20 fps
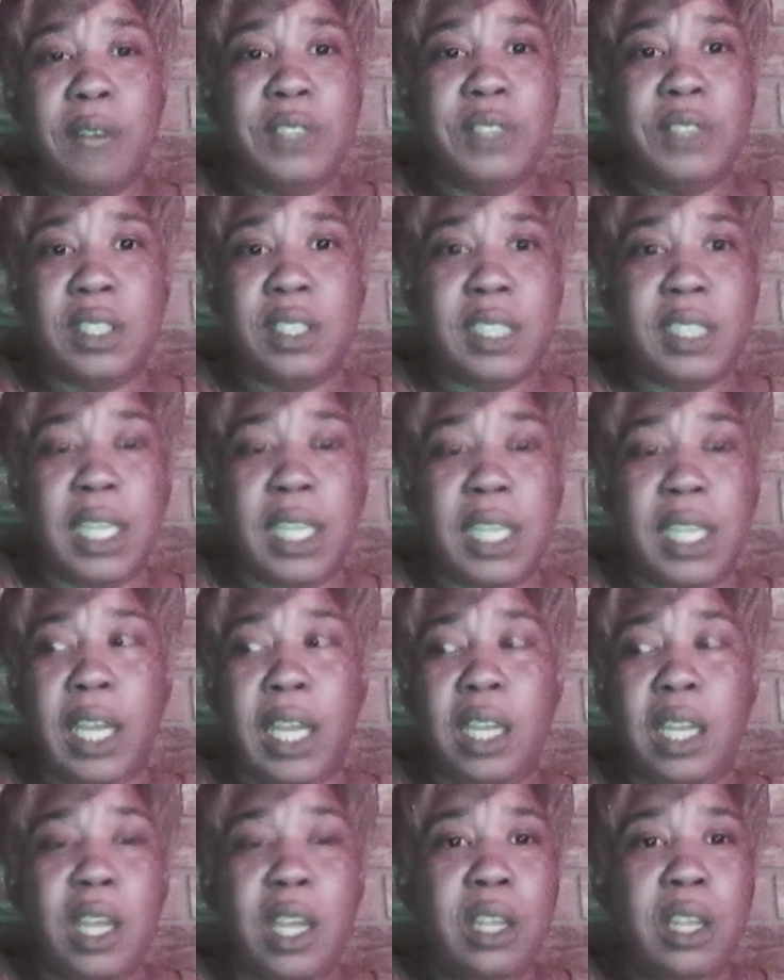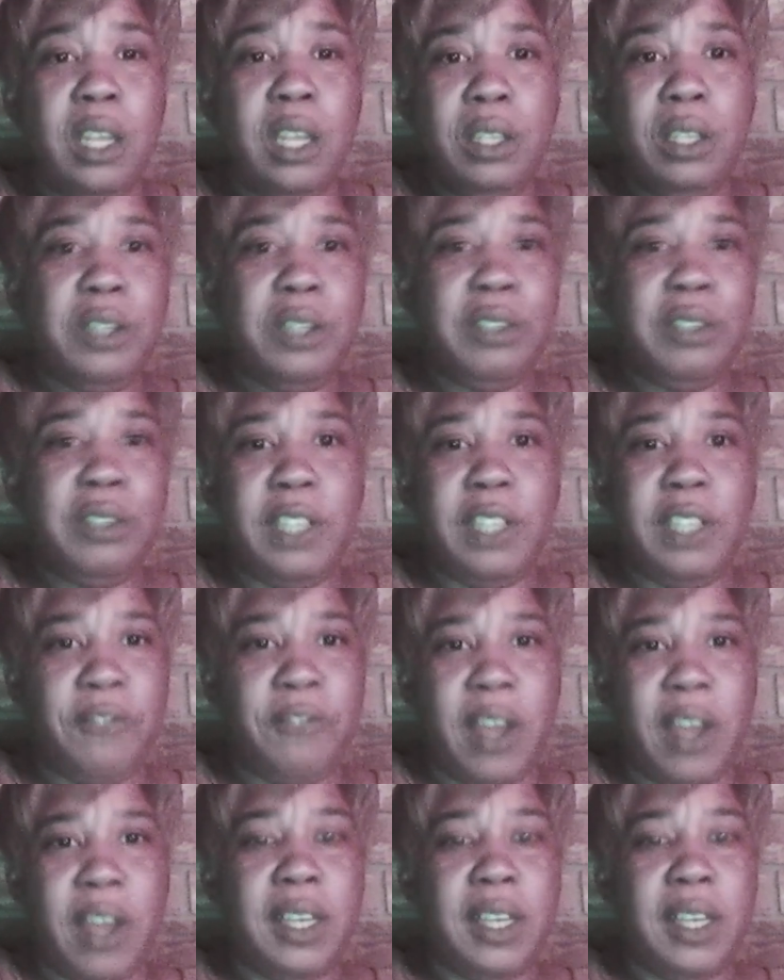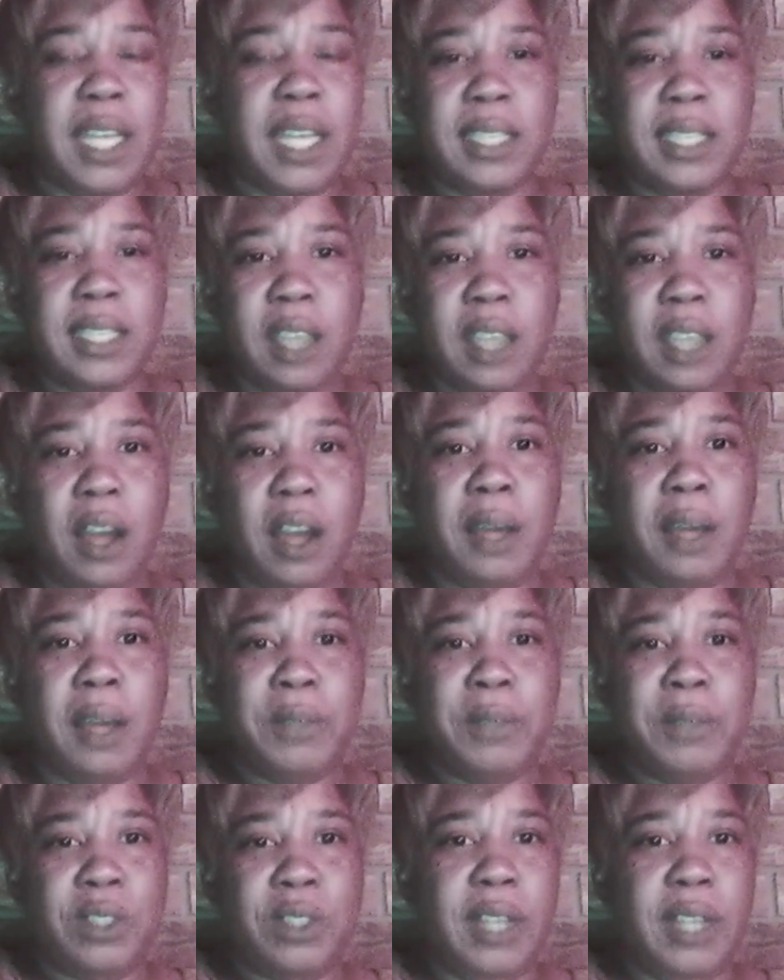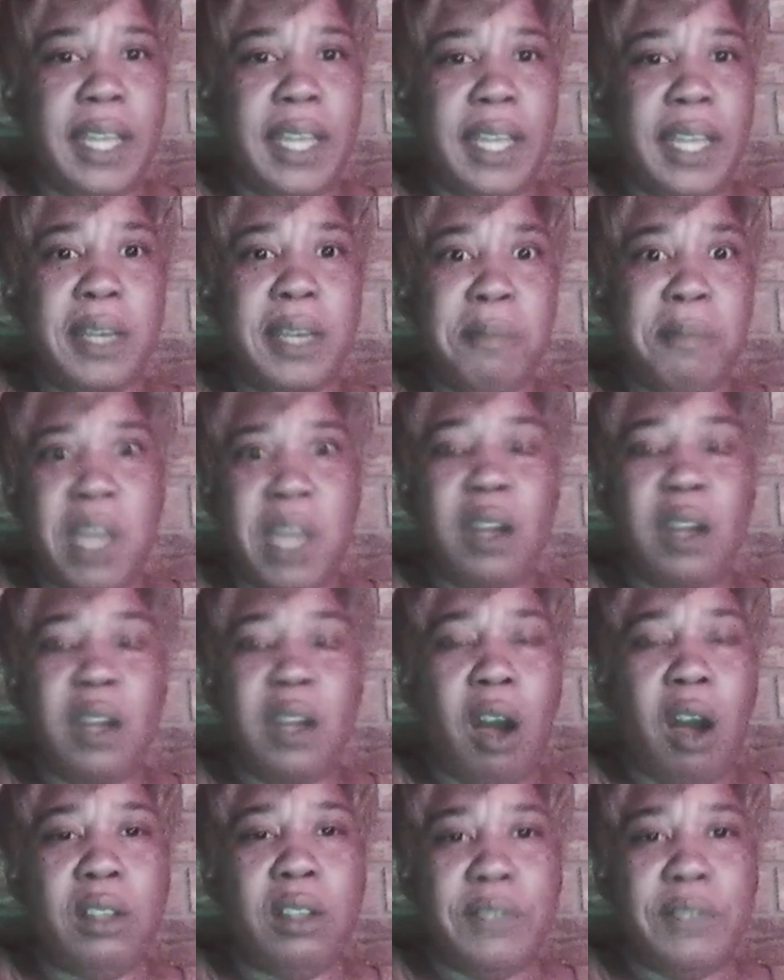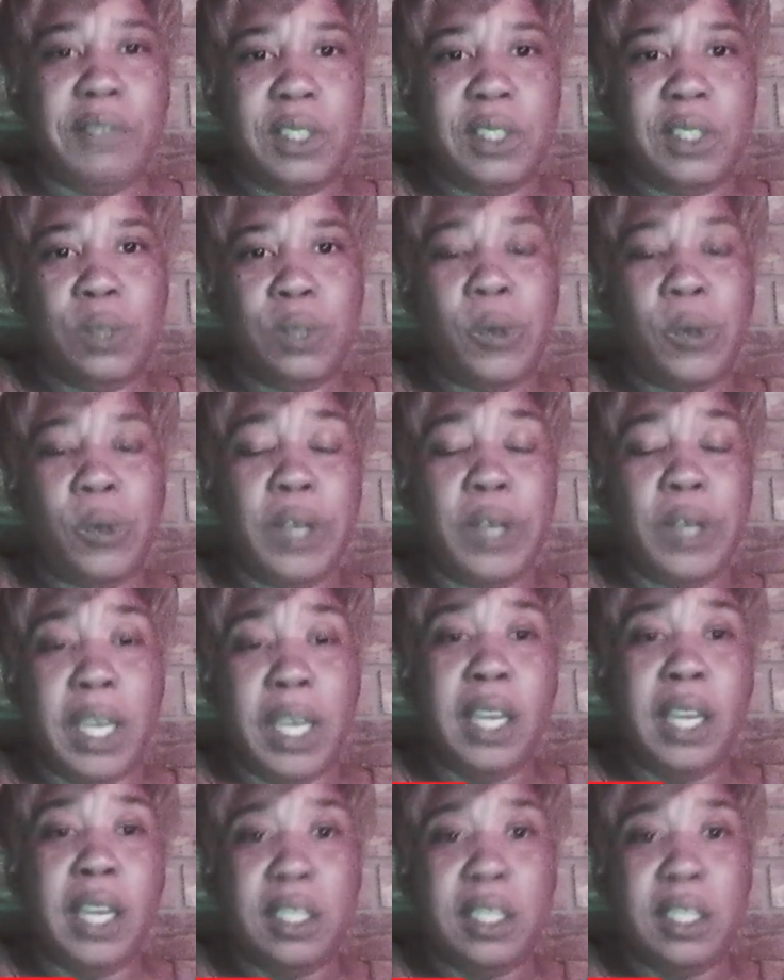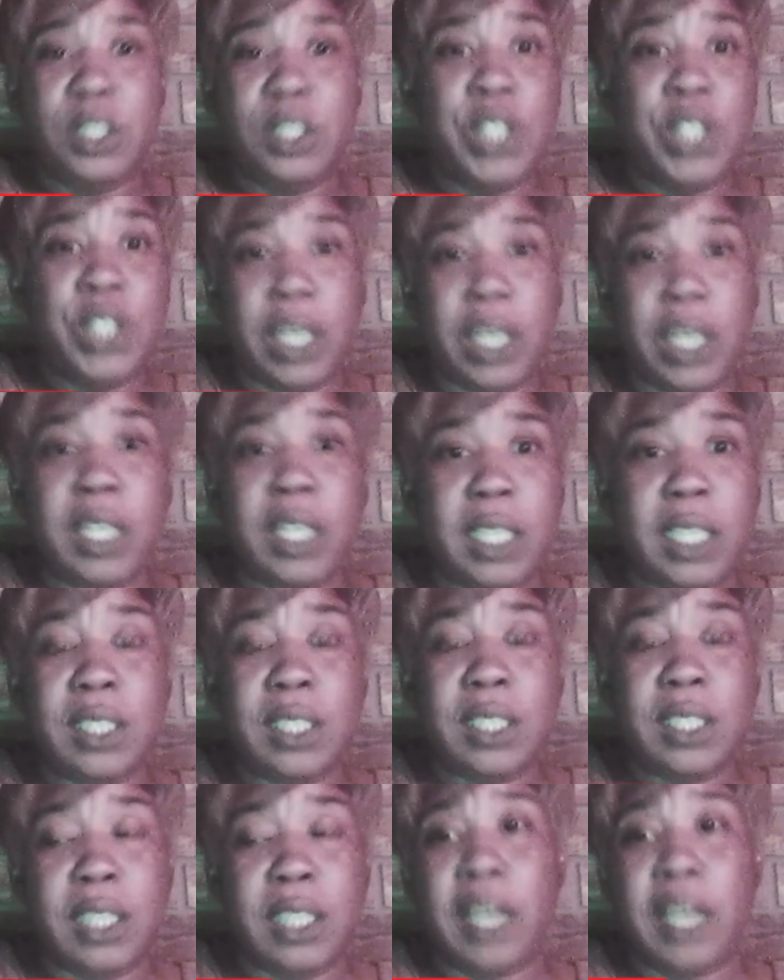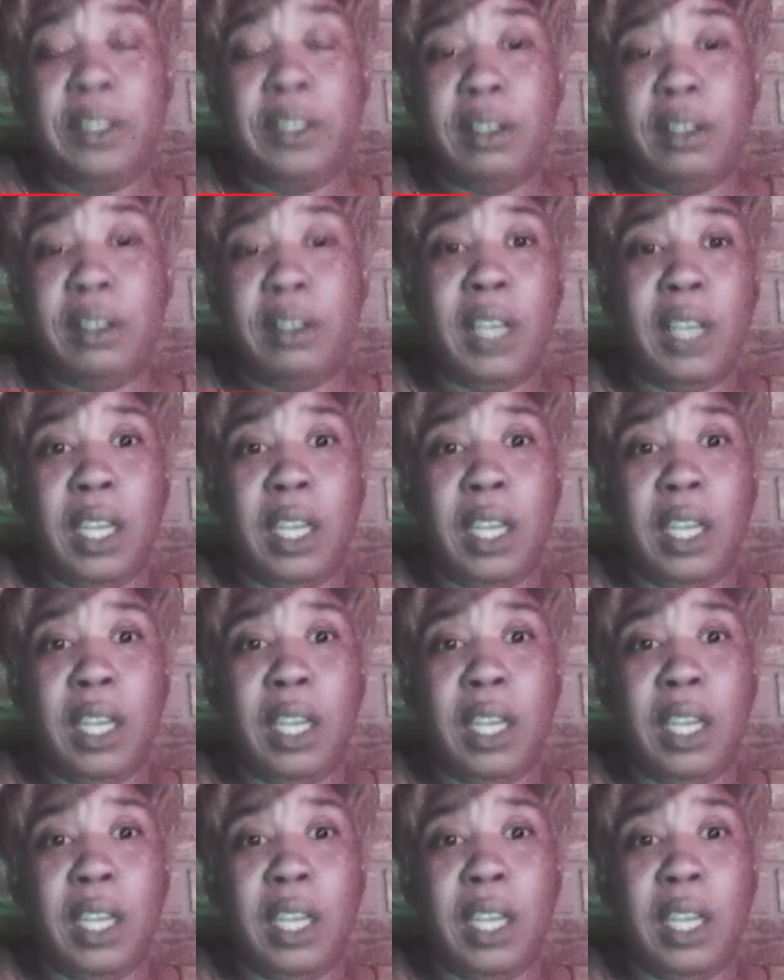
just like literally finding that time to like make all of this work and it's gelling together.